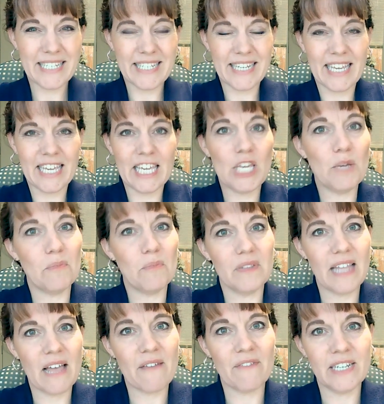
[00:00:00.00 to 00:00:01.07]
to keep
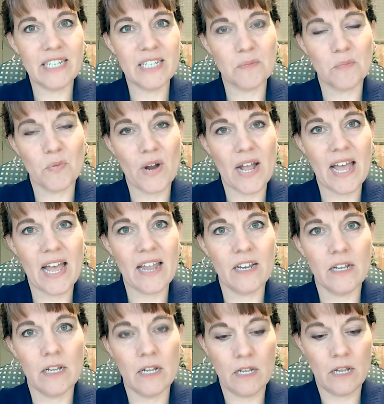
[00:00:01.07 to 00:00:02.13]
leavened
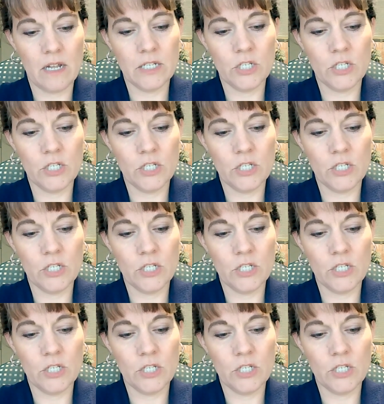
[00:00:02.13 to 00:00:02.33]
bread,